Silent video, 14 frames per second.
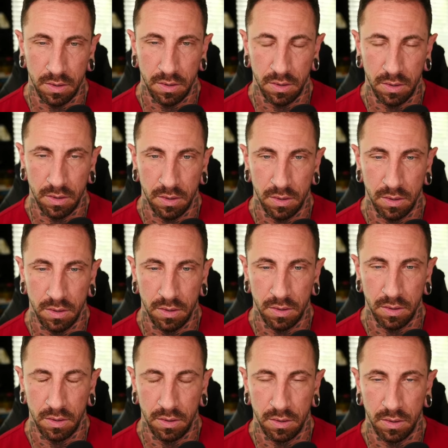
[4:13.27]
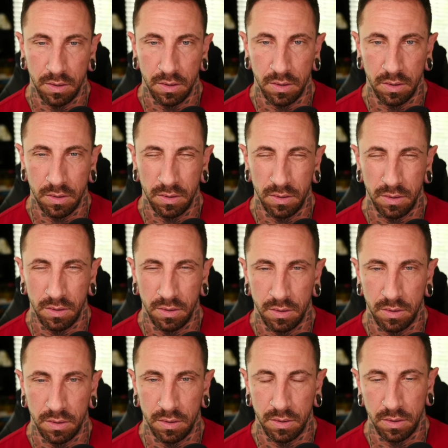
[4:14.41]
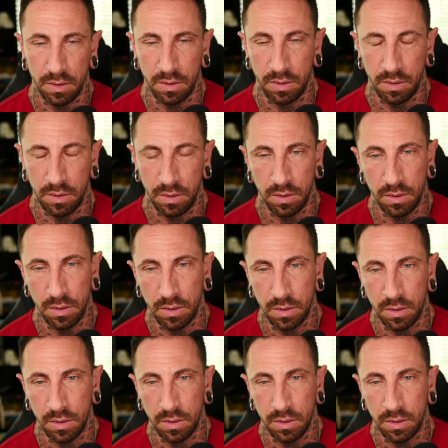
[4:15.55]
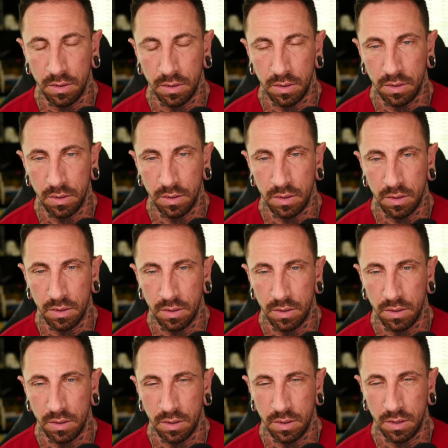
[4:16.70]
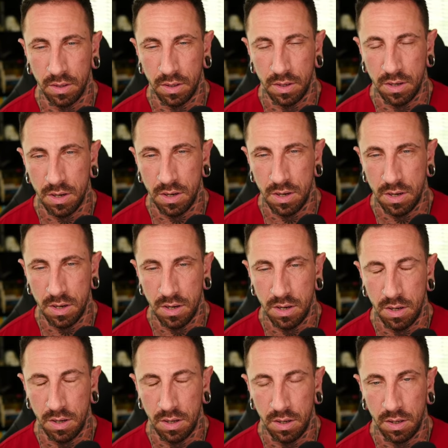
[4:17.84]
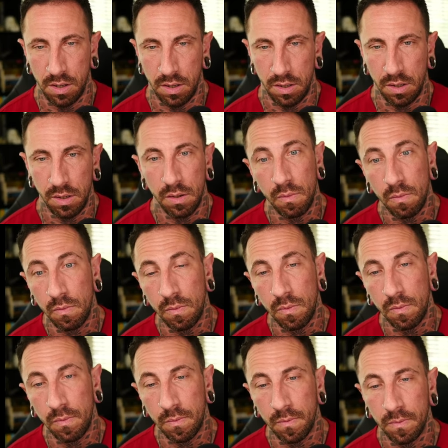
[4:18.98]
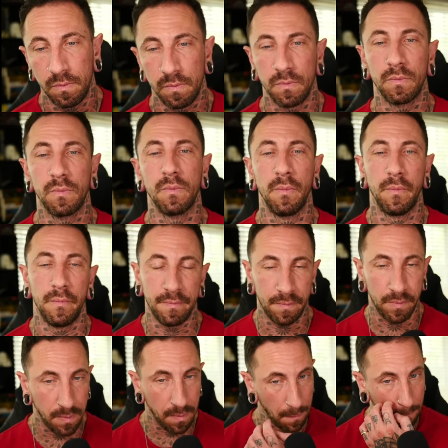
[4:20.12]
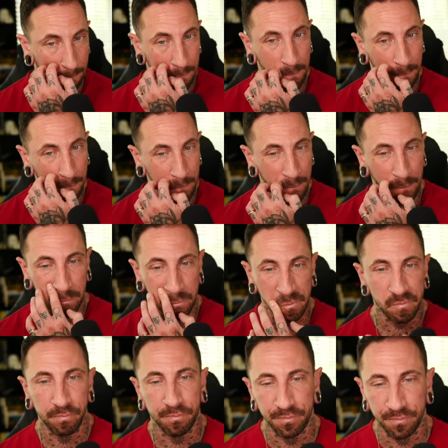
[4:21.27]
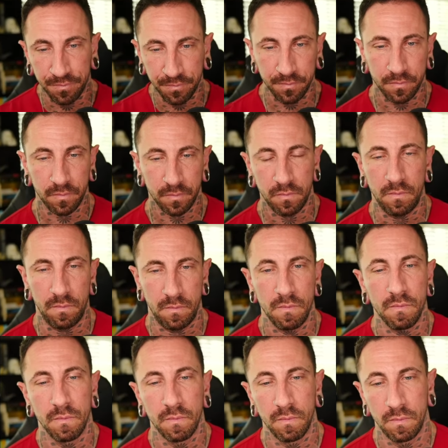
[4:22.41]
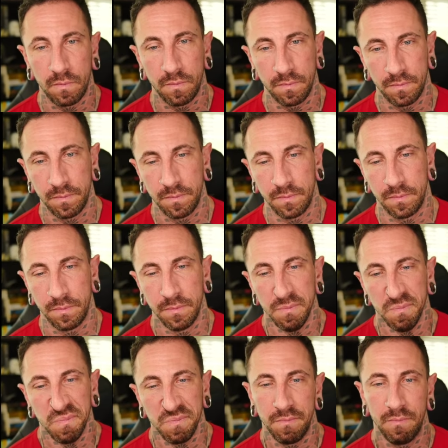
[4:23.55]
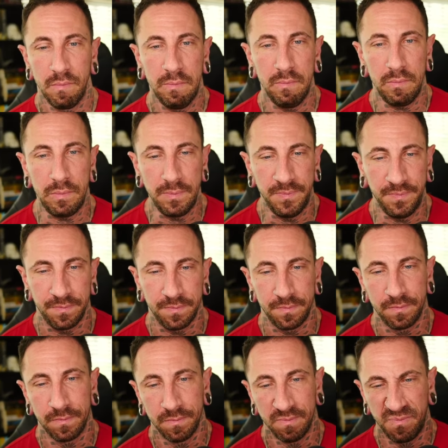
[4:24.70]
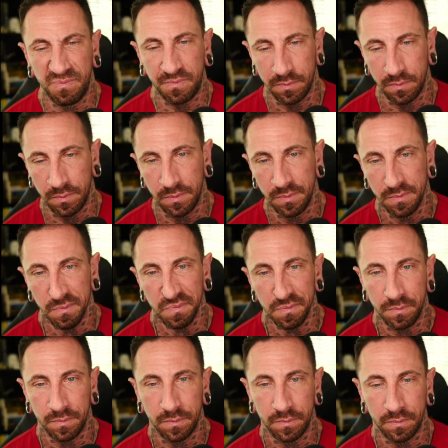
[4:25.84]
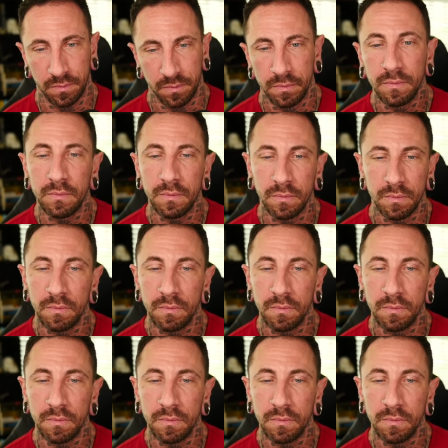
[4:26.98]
there and let him walk up to us. But the fact is, we thought we were in illegal territory. We turned around, we started going 90 miles an hour down the road with them in hot pursuit. We almost made it to the highway, but they had sent another